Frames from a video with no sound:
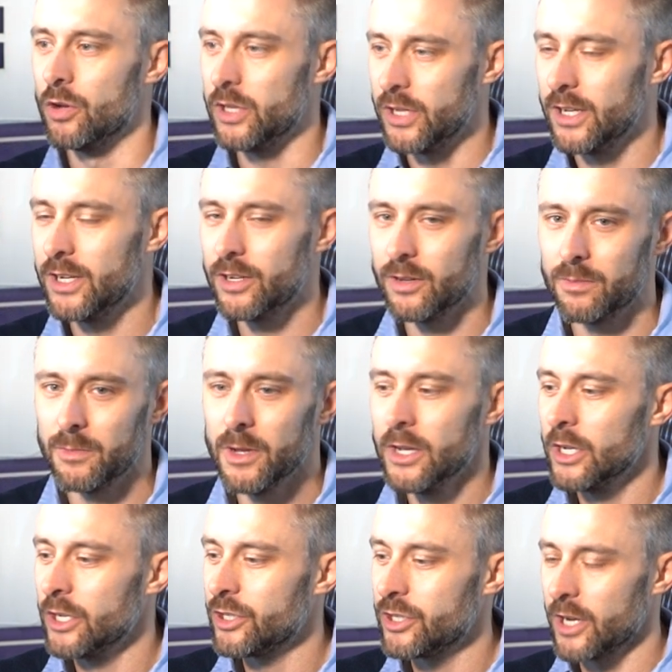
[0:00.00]
You need to
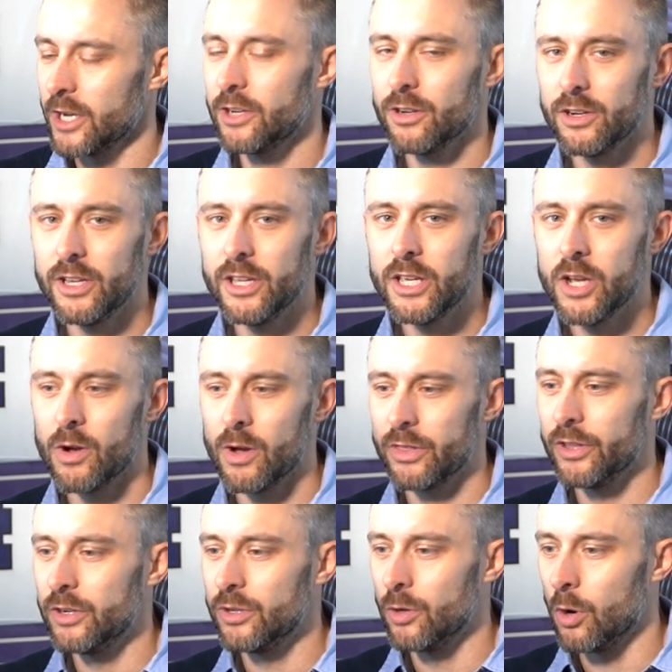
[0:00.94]
check your ego
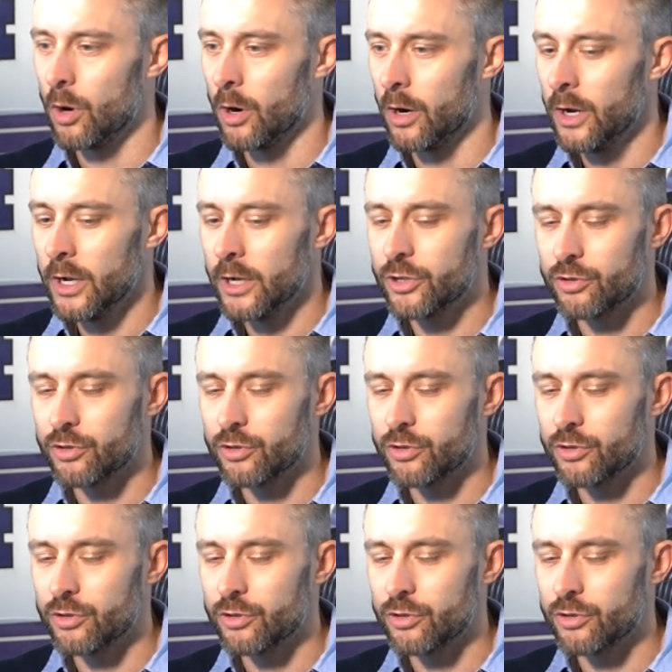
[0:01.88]
at the door,